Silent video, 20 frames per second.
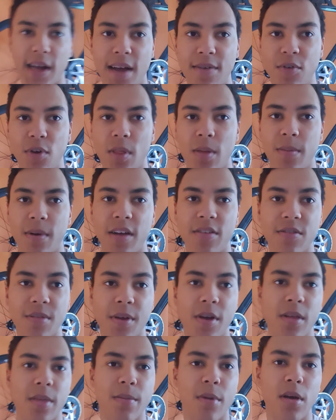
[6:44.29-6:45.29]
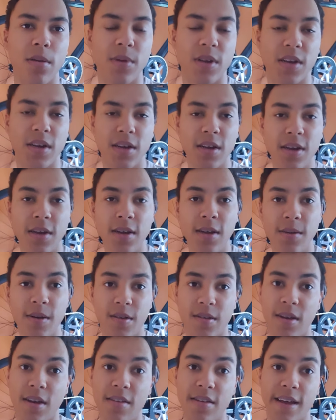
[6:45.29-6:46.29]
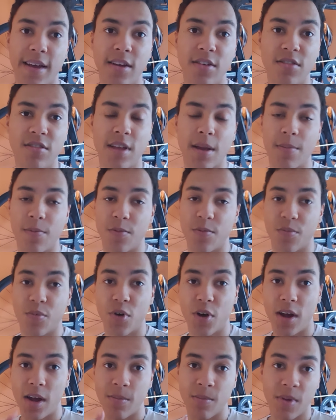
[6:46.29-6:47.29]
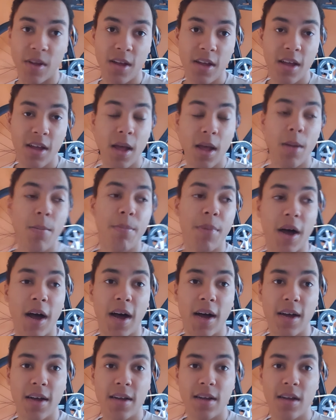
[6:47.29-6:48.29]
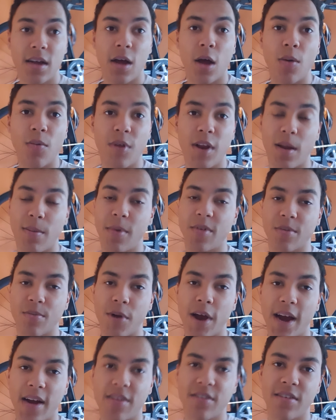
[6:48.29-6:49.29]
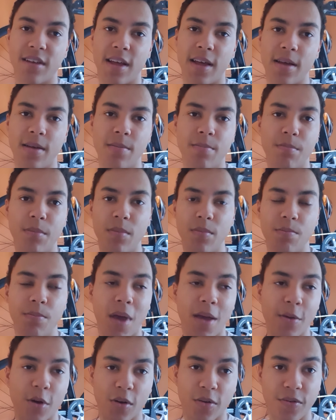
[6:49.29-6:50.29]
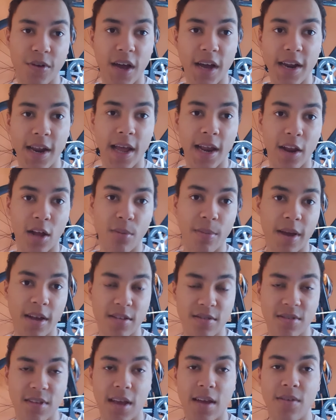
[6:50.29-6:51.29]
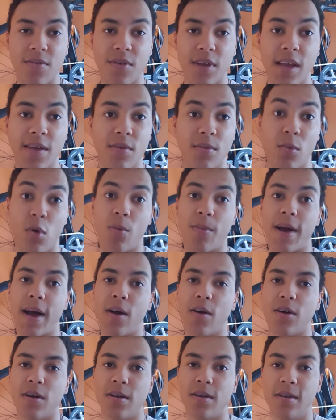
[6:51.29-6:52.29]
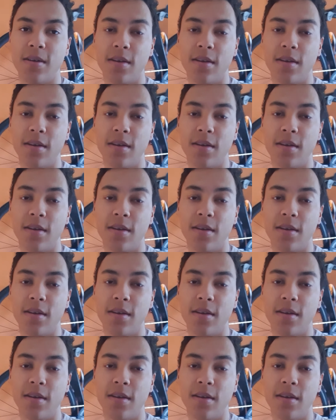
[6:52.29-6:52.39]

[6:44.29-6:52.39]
I haven't got the bars on there at the moment because I need to get a new stem from Prime, but hopefully I'll be able to practice it, maybe refine it a little bit and save even more power.